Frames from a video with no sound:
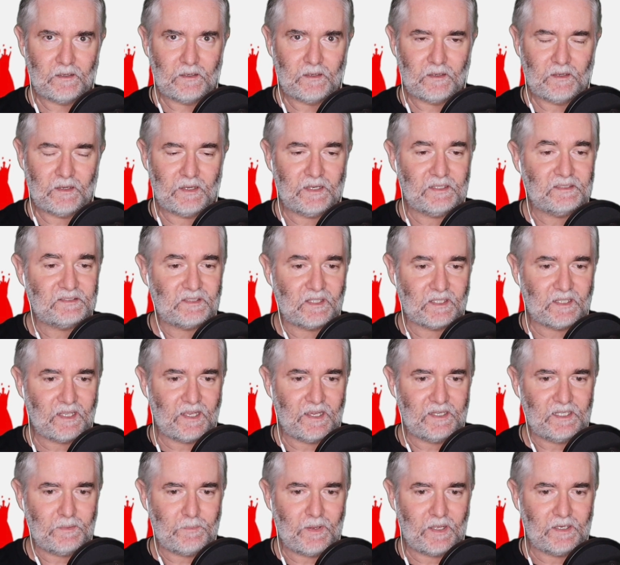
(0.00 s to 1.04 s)
He's the
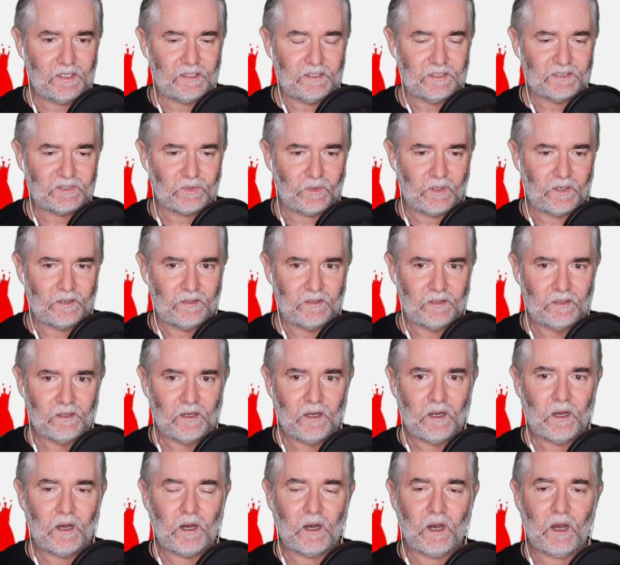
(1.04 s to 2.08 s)
Candyman in this one.
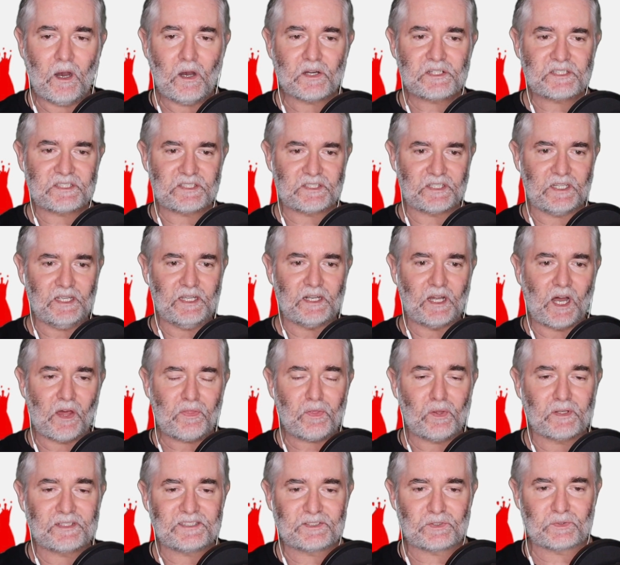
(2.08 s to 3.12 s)
Oh, shit. I
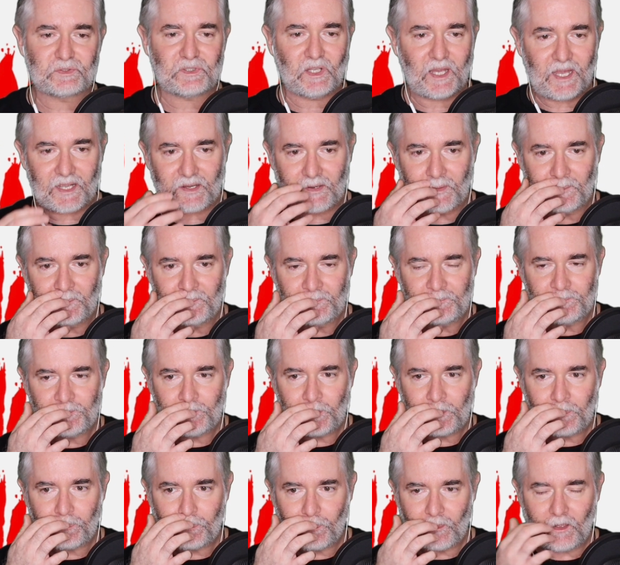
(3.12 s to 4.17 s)
thought this was like,
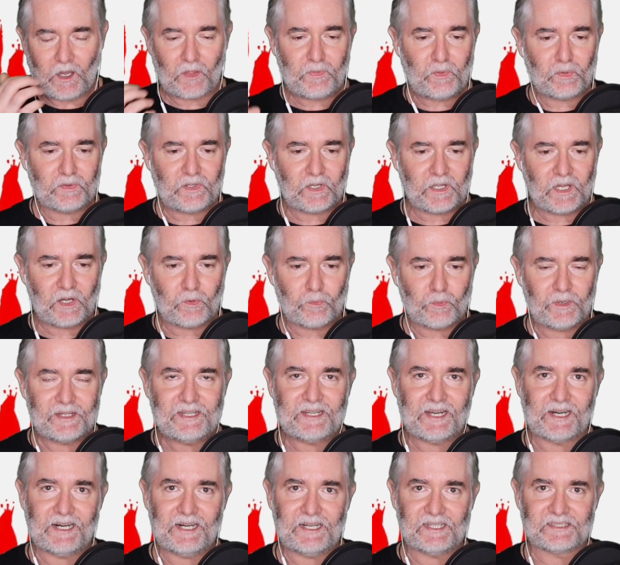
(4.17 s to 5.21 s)
I thought they're going to
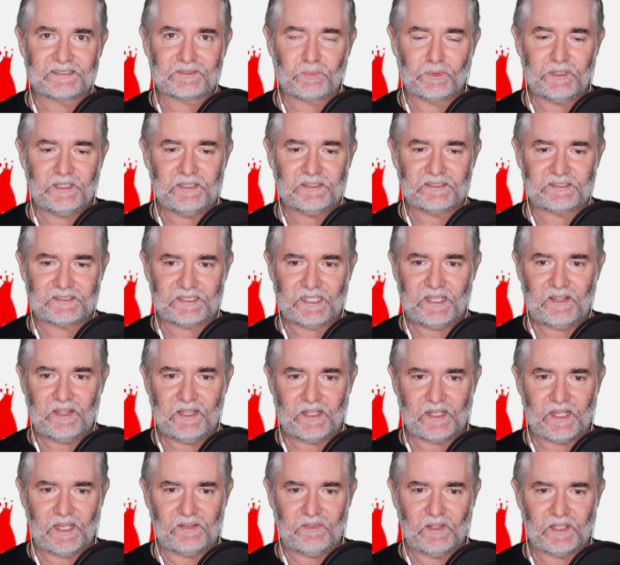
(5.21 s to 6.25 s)
recast. We didn't see the
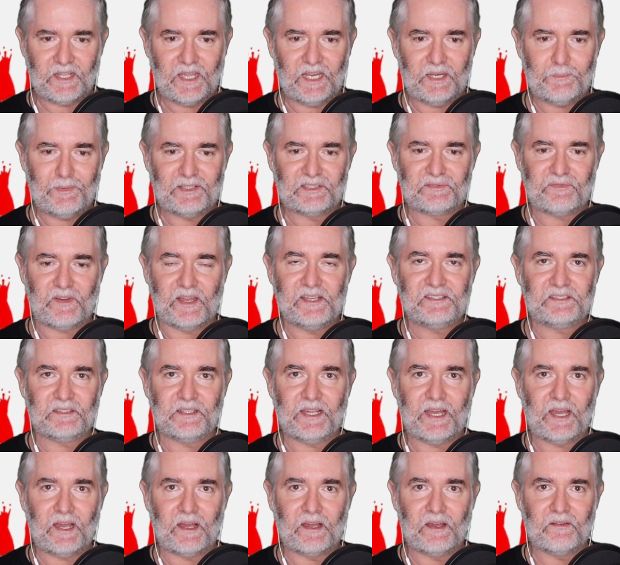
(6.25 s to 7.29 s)
Candyman's face in
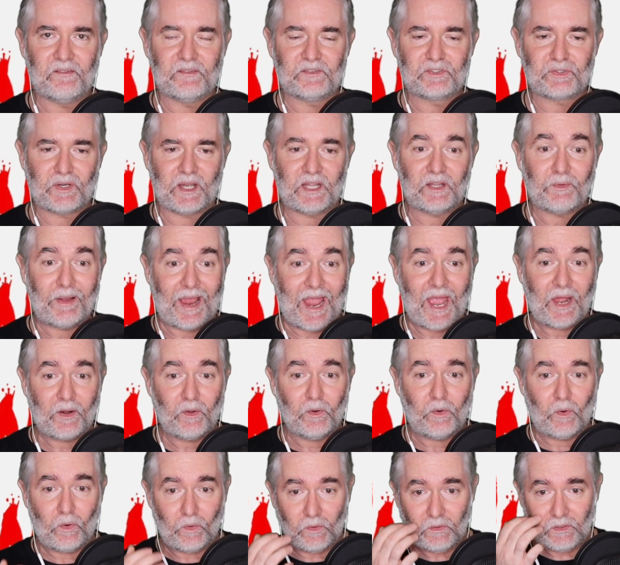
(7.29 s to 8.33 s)
that trailer at
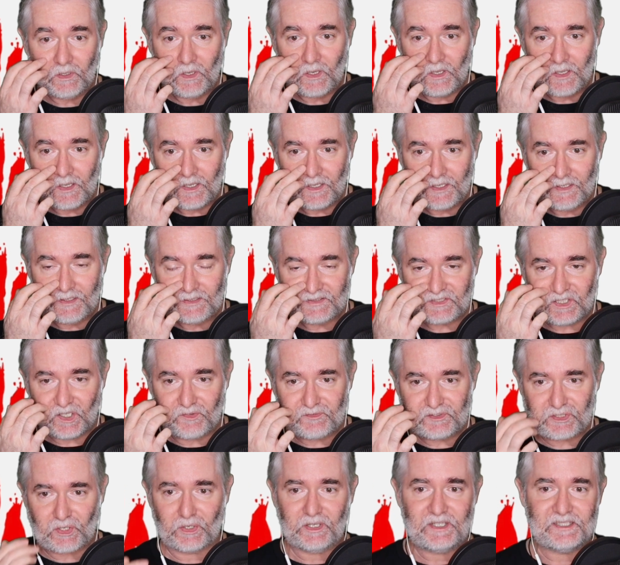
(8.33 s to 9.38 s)
all. So
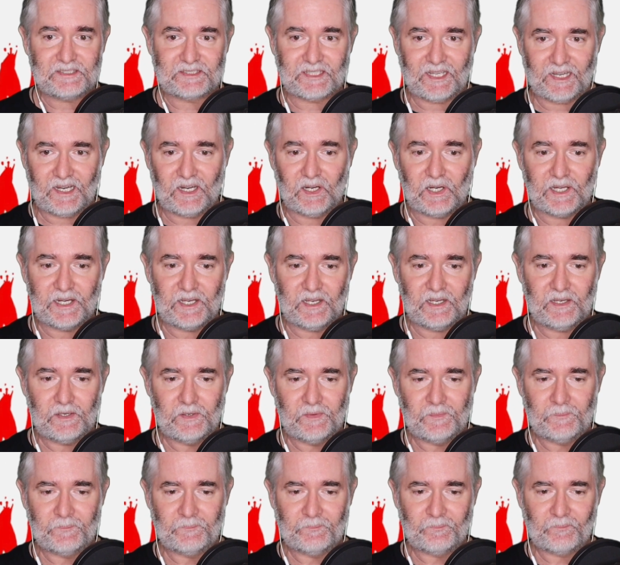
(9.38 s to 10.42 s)
if Tony Todd
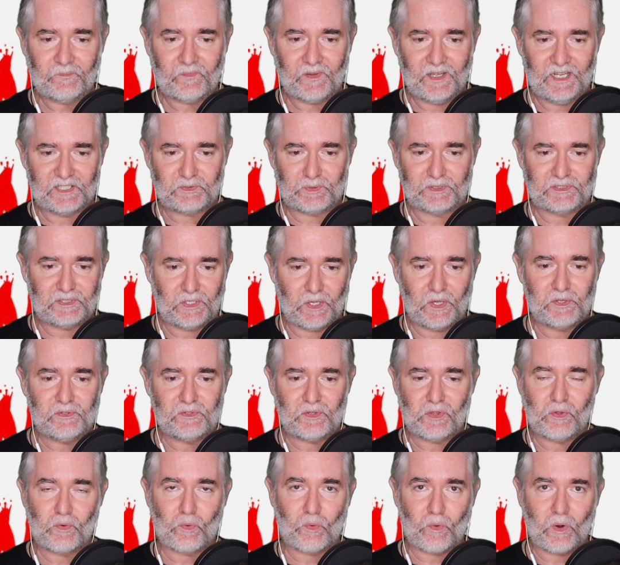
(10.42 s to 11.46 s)
has returned
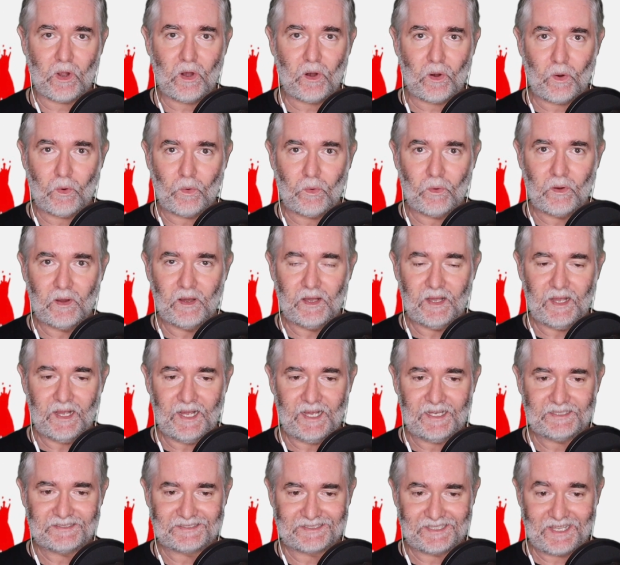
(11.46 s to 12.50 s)
to the role
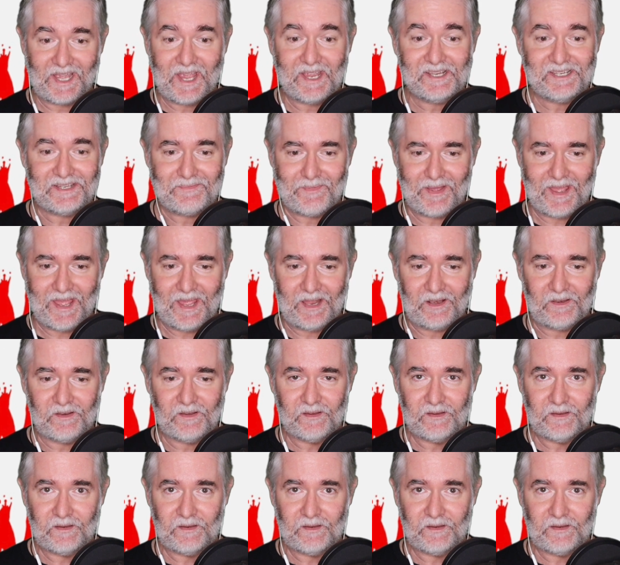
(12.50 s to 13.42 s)
as Candyman,